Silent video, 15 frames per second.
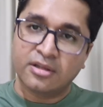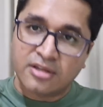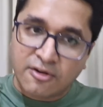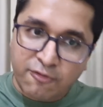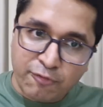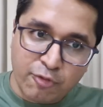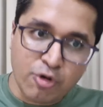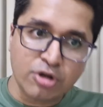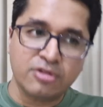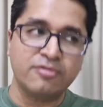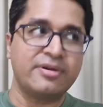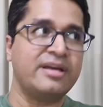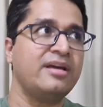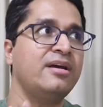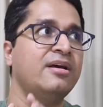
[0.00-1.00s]
The fourth
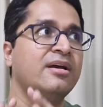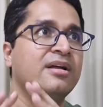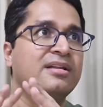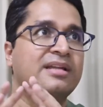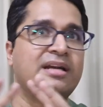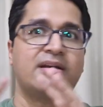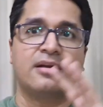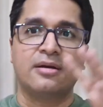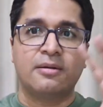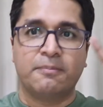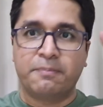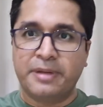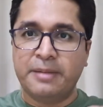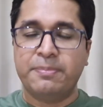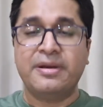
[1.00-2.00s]
way that
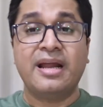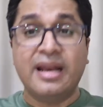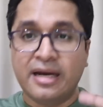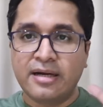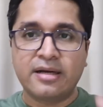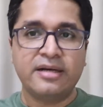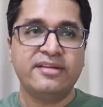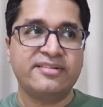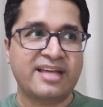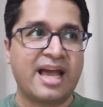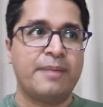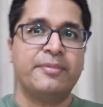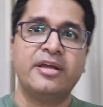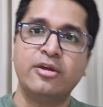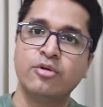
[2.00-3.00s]
people are literally
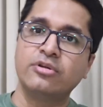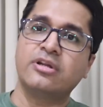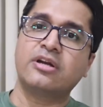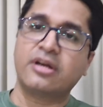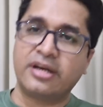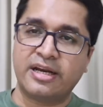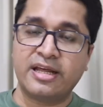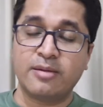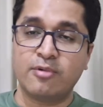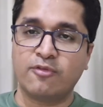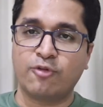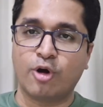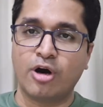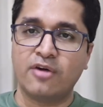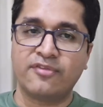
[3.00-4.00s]
scamming you in the name
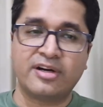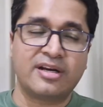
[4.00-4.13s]
of law of